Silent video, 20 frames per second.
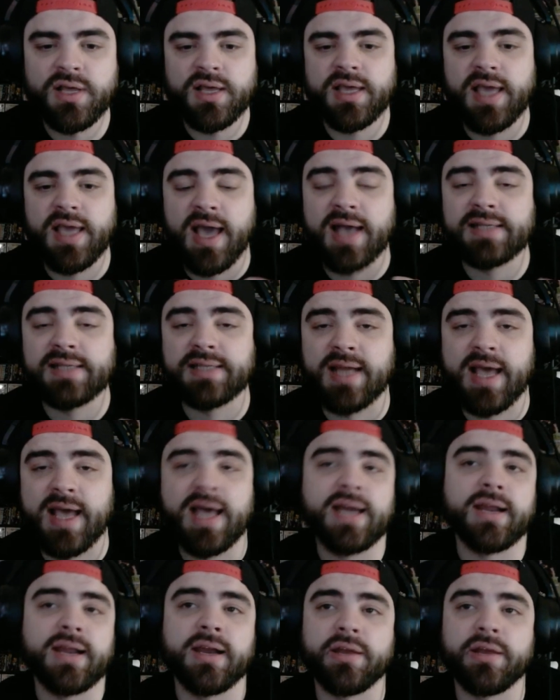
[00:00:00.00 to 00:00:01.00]
He hasn't
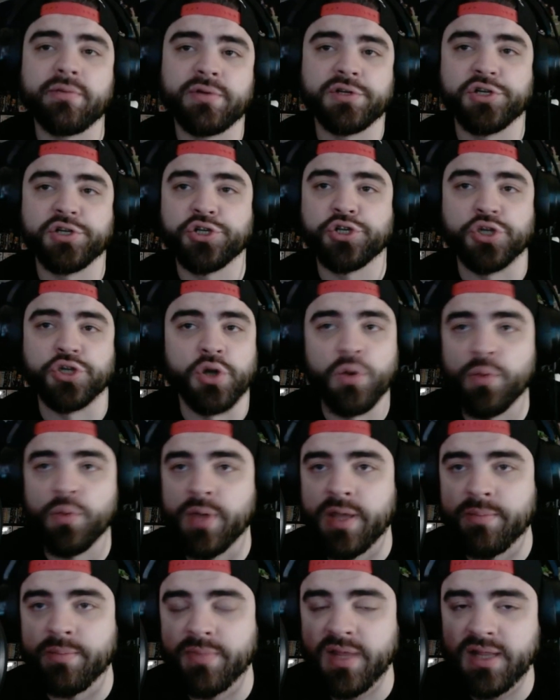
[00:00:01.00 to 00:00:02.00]
had anyone show
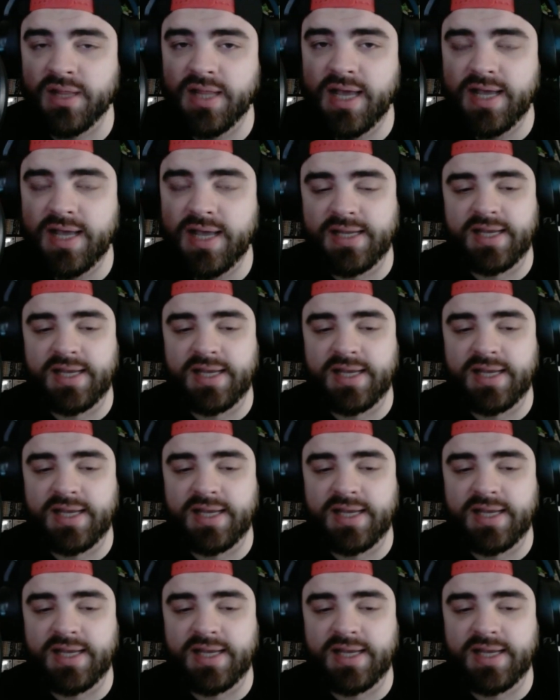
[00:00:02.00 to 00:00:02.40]
him the light.